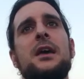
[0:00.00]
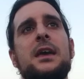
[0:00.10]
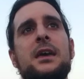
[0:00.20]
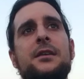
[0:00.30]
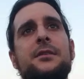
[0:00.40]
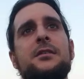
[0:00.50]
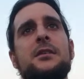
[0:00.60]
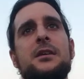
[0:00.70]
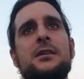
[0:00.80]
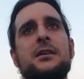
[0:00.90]
and
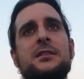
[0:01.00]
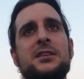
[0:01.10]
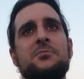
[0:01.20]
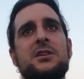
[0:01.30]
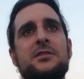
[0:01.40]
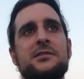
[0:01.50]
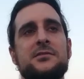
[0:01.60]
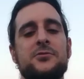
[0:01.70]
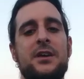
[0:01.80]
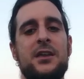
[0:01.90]
they make these
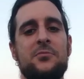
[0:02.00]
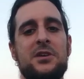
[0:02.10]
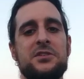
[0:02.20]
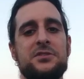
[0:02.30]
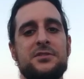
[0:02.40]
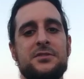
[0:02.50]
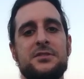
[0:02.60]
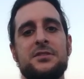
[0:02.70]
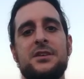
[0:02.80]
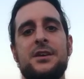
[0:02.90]
little
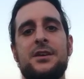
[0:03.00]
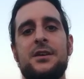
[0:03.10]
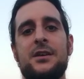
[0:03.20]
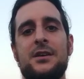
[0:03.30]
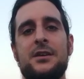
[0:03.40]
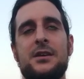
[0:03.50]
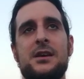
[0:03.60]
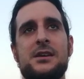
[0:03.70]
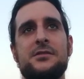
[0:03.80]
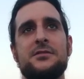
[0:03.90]
animations,
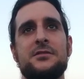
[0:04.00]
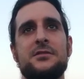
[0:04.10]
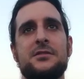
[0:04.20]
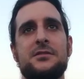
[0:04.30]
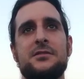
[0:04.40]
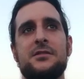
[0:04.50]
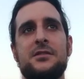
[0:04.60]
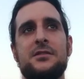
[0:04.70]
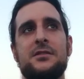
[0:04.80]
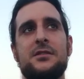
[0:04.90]
and
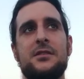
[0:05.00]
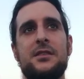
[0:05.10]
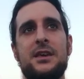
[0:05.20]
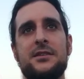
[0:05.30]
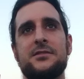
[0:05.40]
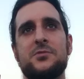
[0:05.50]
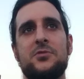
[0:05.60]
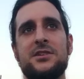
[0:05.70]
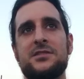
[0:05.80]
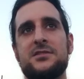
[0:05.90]
they
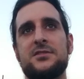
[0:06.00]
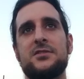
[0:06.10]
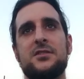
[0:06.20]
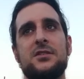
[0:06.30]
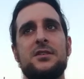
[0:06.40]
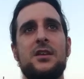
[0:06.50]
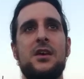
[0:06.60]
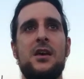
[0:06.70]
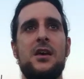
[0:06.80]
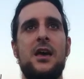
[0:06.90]
express
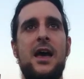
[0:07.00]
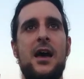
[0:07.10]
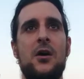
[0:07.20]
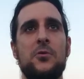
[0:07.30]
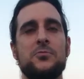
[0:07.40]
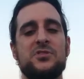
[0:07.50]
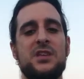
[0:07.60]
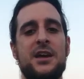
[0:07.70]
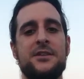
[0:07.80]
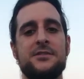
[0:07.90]
how
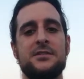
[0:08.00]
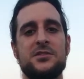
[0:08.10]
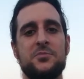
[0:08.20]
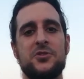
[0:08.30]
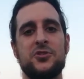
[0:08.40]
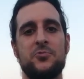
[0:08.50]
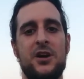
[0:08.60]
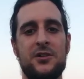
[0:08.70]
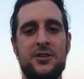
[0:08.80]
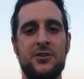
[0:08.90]
science and
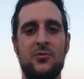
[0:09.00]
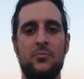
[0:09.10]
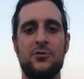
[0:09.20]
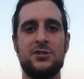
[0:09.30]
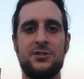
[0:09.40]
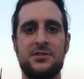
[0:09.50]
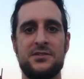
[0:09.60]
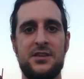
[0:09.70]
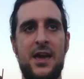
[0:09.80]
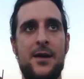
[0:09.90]
spirituality are bridging
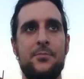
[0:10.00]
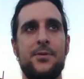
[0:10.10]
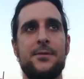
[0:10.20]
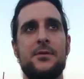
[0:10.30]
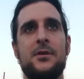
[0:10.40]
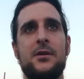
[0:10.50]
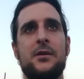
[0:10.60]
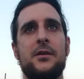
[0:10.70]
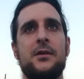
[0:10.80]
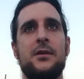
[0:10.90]
this gap.
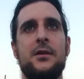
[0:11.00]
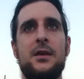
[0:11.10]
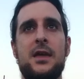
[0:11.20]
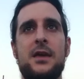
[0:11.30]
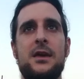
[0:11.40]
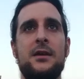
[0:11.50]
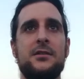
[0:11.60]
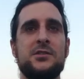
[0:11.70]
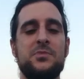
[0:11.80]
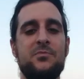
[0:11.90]
And
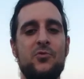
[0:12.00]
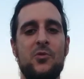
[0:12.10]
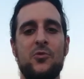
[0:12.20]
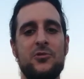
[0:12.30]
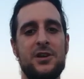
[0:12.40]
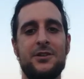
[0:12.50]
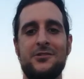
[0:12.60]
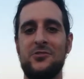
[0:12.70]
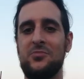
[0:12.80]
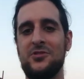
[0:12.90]
because people are more likely
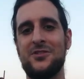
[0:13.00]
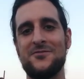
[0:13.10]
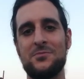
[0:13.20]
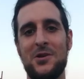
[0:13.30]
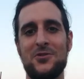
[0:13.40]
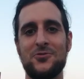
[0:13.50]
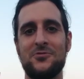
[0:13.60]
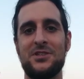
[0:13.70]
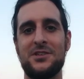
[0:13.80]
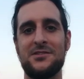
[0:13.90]
to believe spiritual
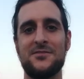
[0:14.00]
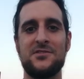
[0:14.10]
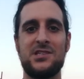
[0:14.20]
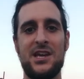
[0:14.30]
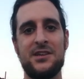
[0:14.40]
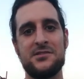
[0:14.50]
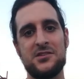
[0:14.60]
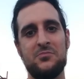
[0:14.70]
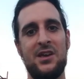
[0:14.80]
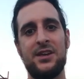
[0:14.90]
things if science
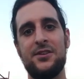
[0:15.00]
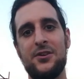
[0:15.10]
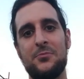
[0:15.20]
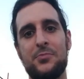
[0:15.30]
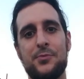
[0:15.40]
can back it up.